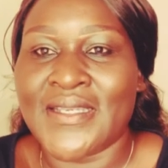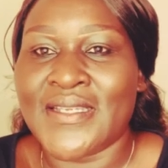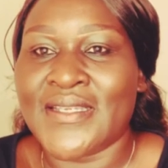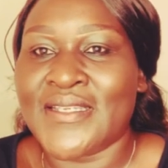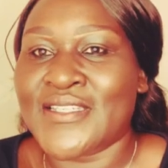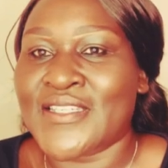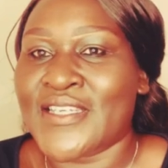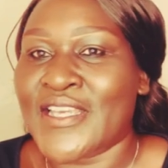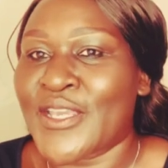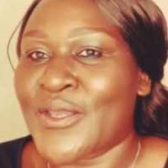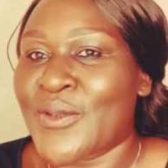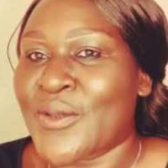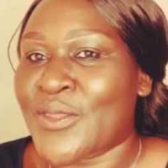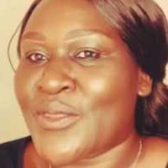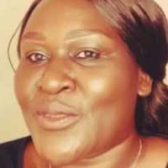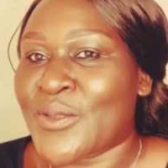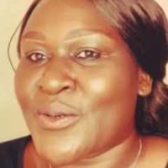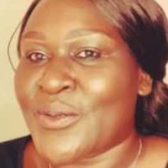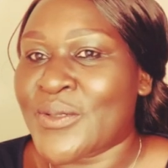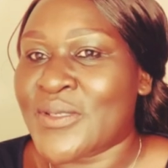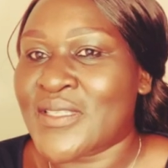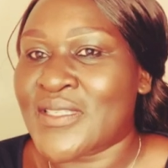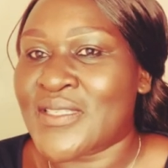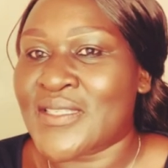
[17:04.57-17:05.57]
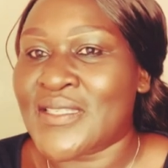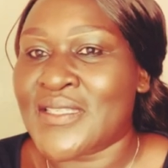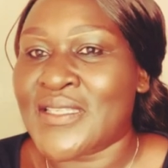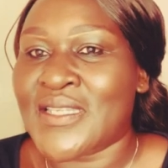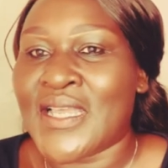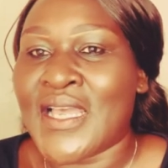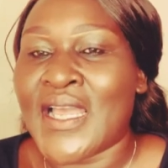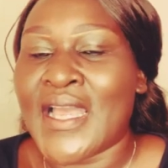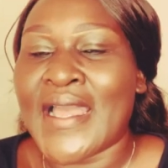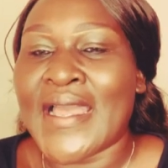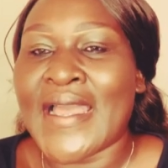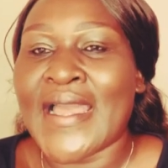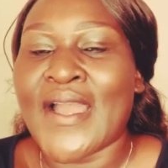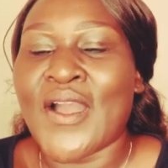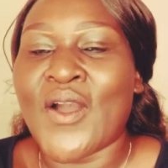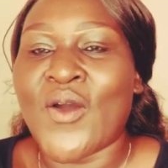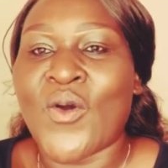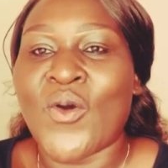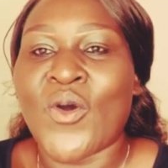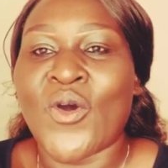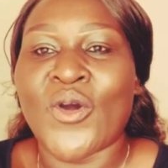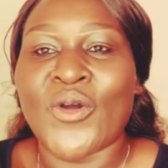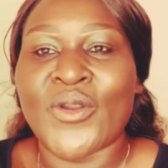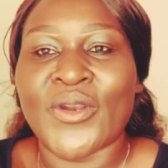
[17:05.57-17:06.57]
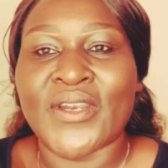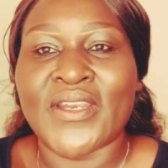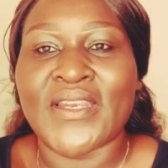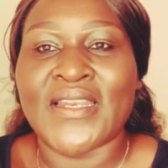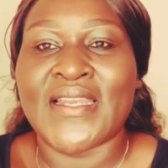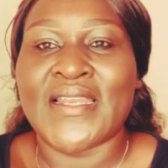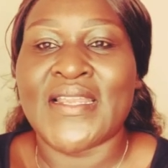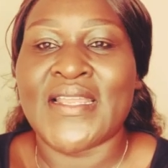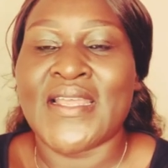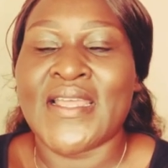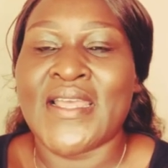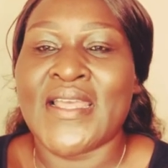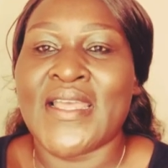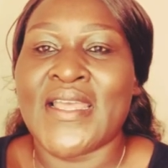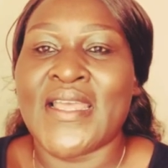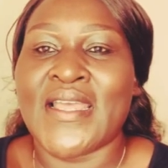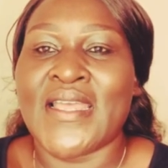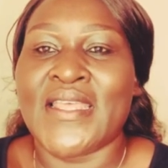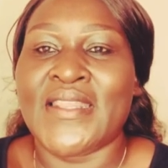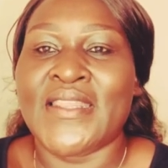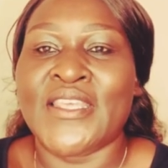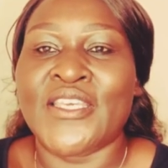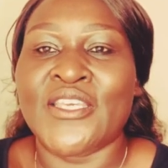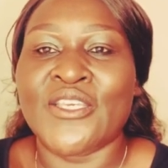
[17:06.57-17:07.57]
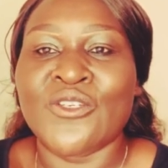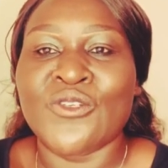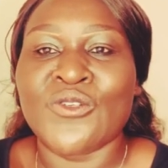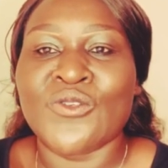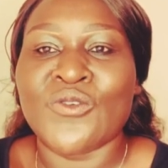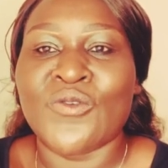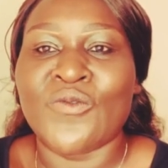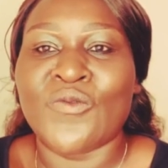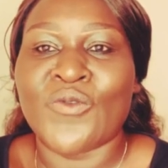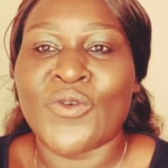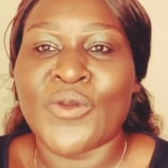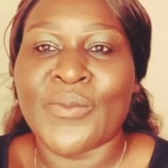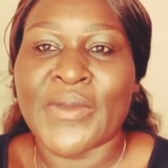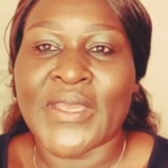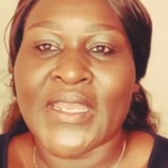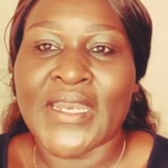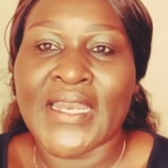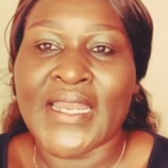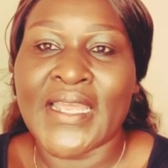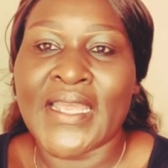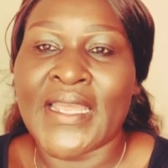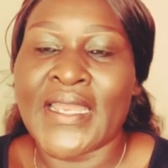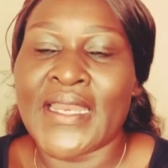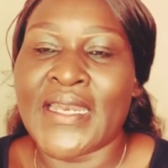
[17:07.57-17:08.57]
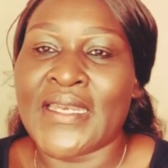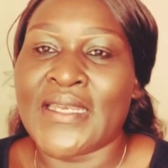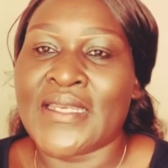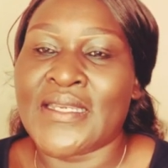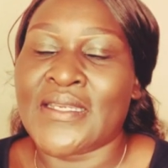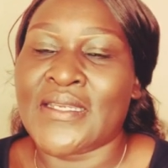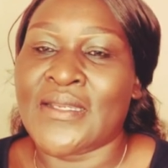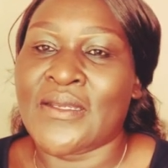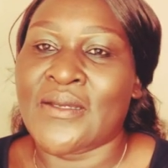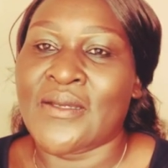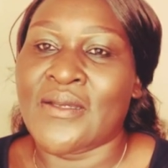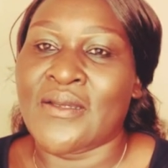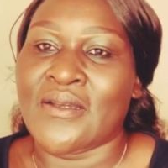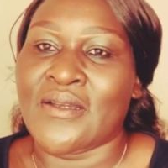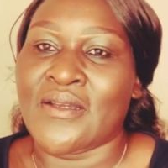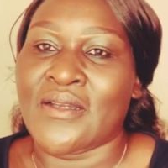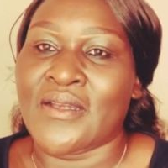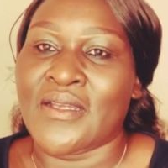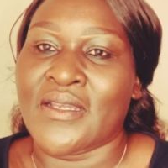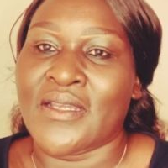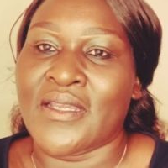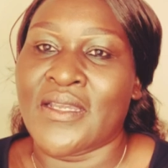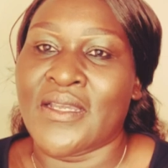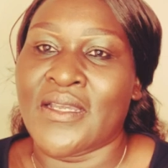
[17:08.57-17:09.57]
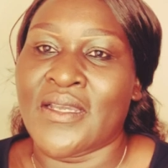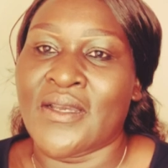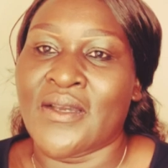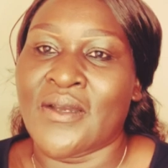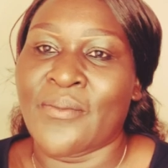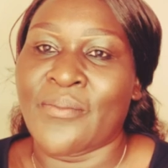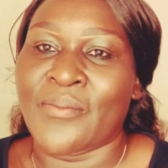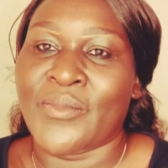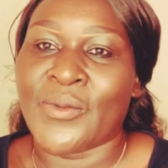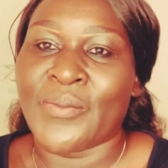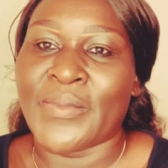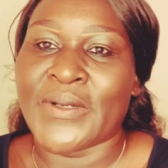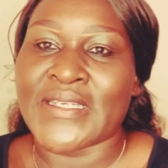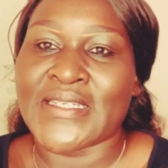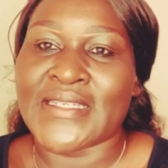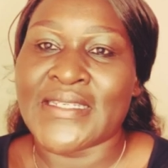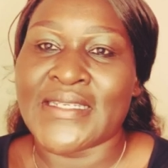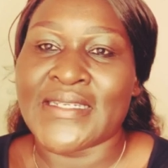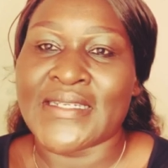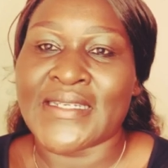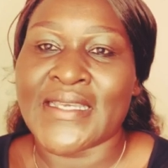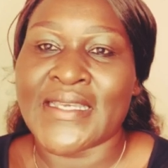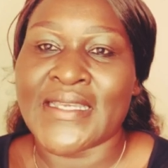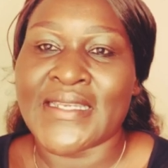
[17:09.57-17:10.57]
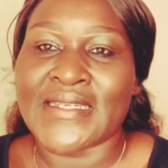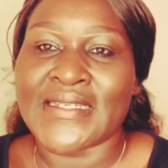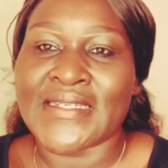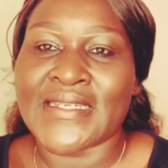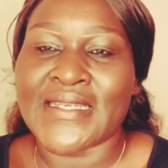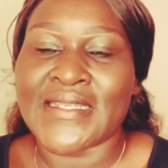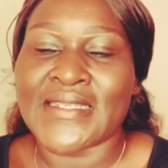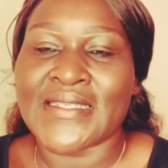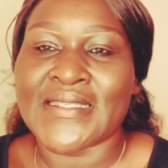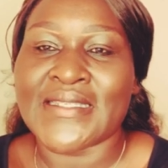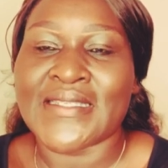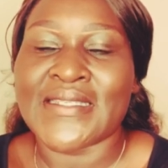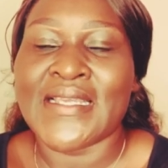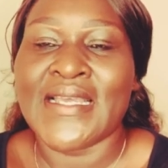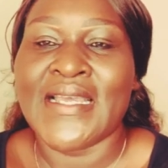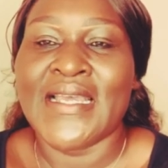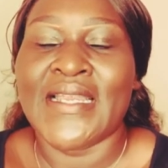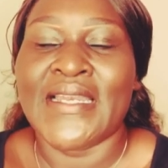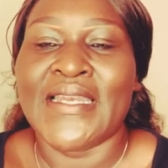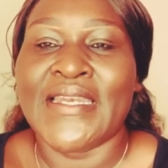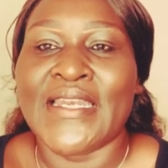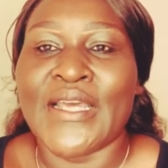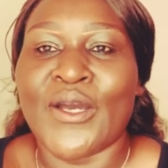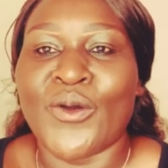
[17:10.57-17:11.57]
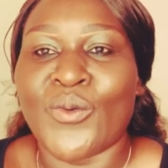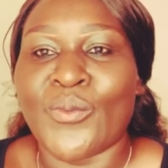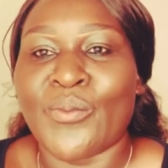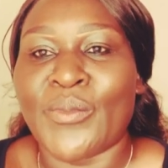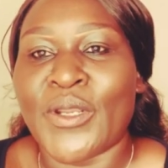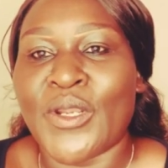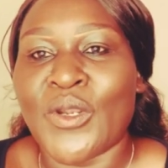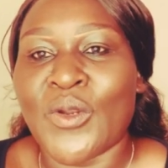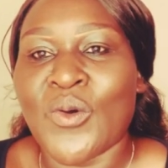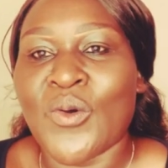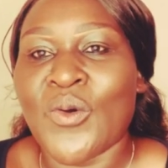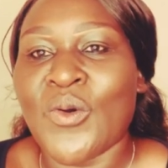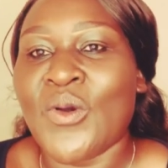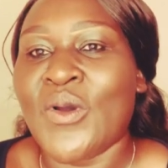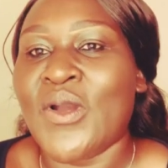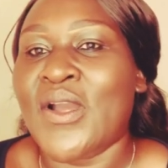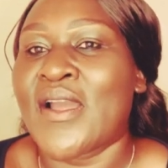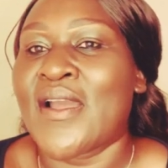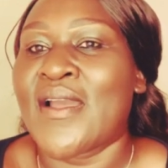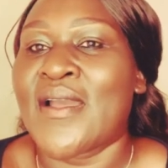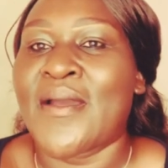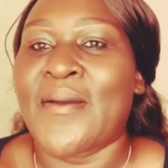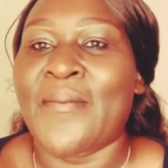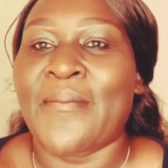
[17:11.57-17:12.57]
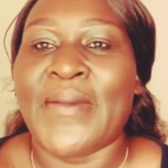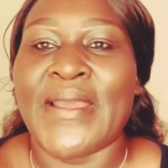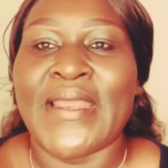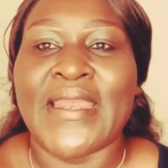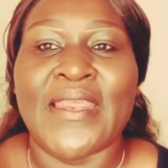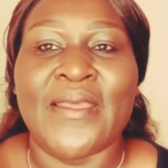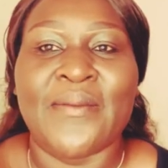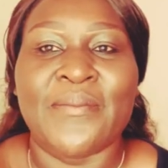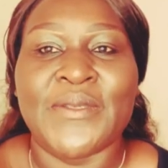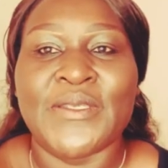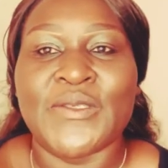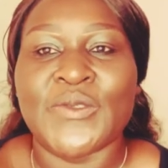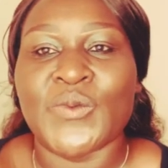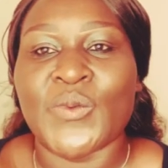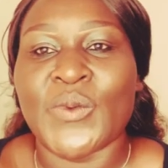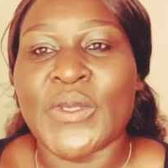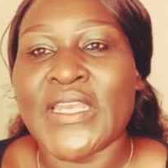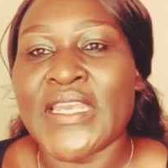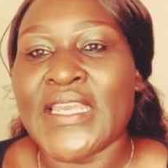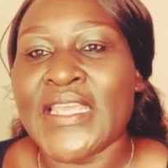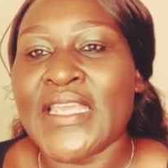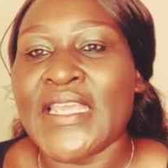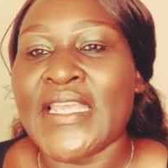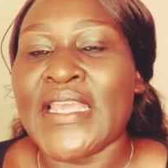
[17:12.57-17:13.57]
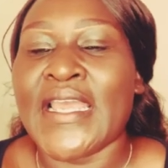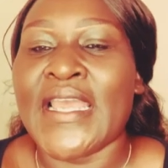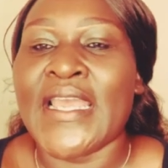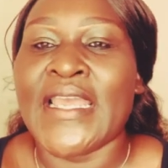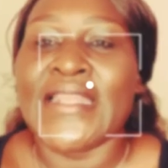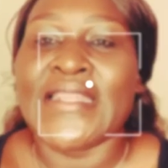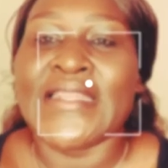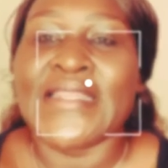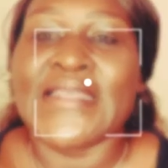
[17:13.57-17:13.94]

share your thoughts on the issue of women and property inheritance down below. My name is Winnie and